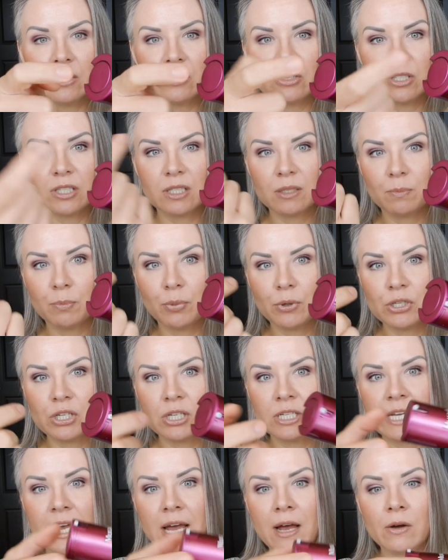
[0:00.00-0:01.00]
You just push
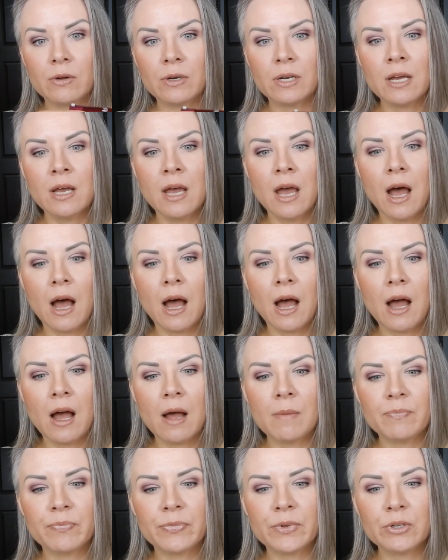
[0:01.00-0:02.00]
it down.
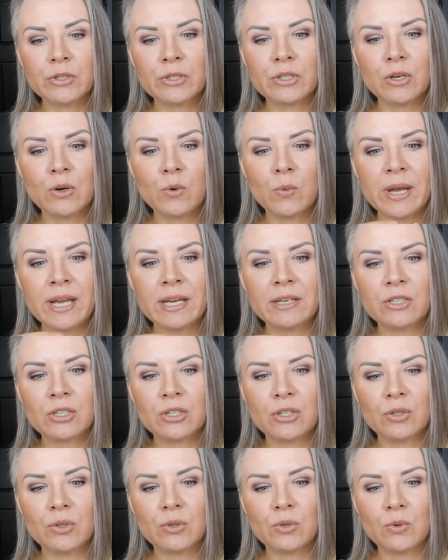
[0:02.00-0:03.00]
Um, there's no way
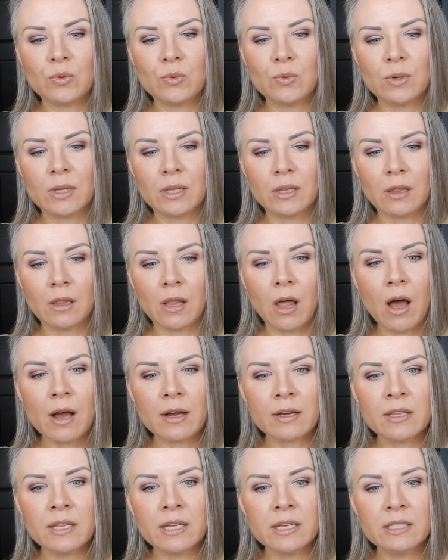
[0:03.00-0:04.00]
to
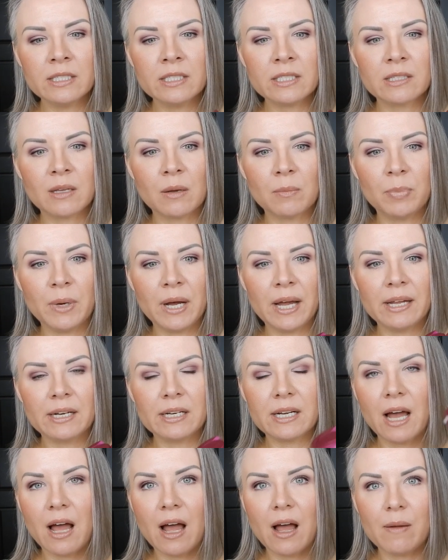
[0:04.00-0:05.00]
lock this,
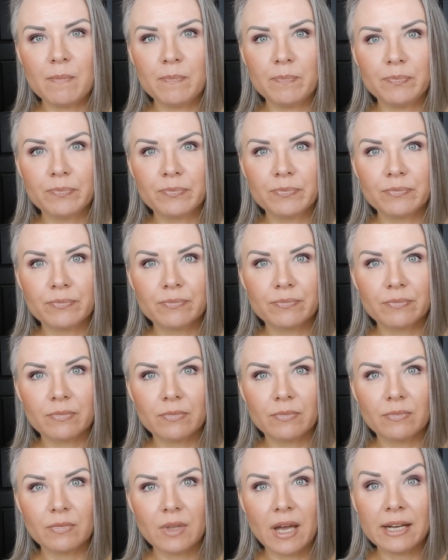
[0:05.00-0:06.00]
but um,
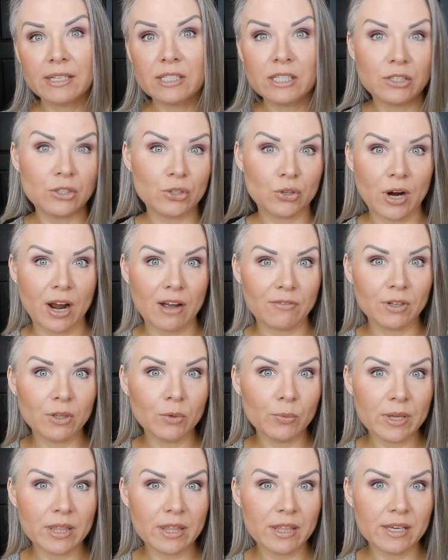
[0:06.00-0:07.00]
I did
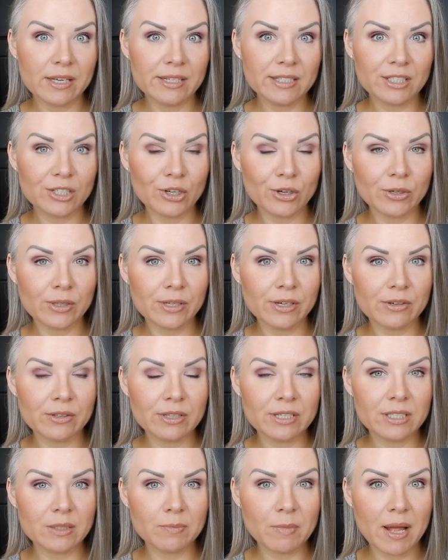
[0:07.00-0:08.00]
travel with this earlier
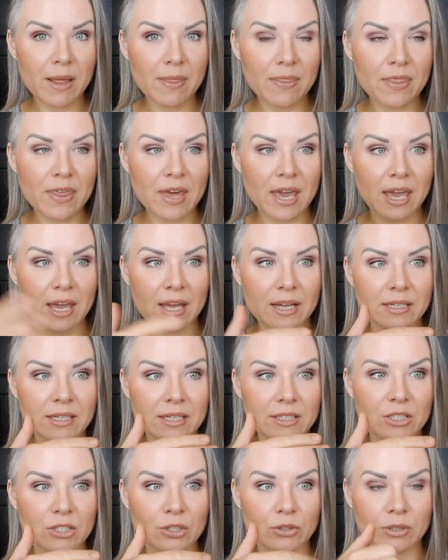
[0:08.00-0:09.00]
this month and
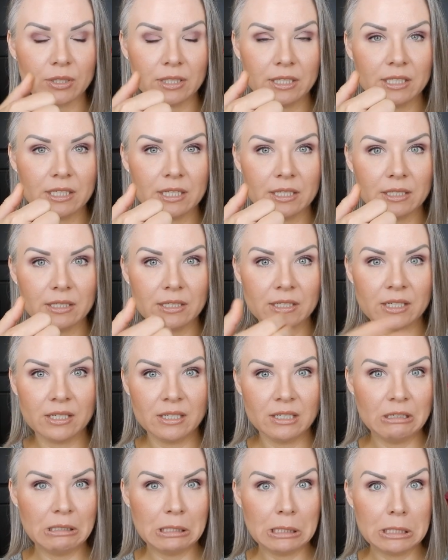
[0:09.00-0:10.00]
it certainly didn't
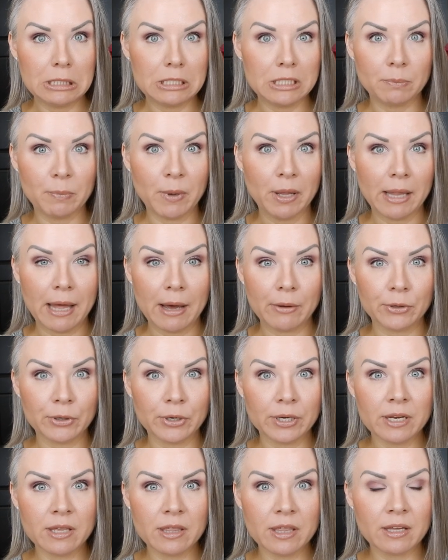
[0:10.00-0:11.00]
spill out or
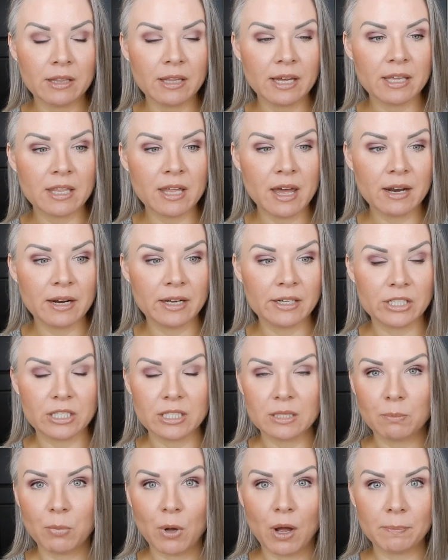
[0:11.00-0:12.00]
anything like that. I
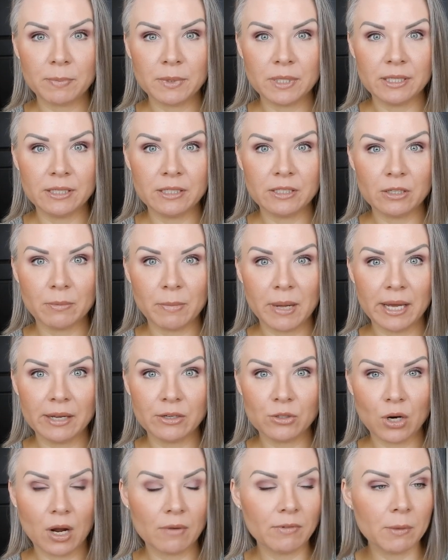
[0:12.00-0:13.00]
just popped it into my
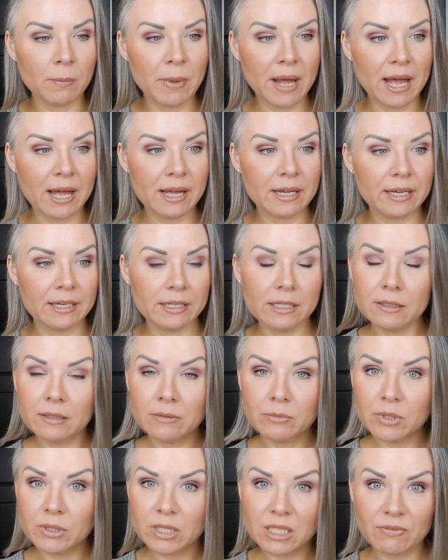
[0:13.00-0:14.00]
travel bag and
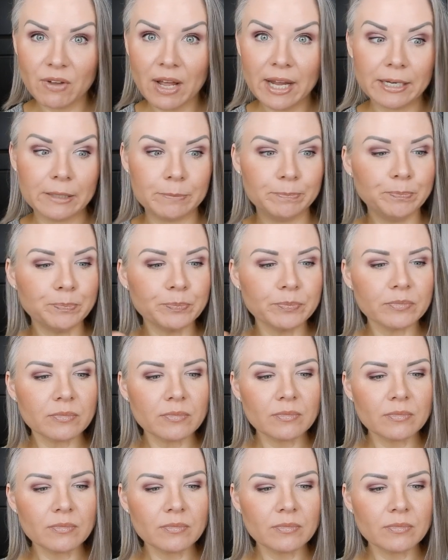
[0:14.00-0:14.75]
it was fine.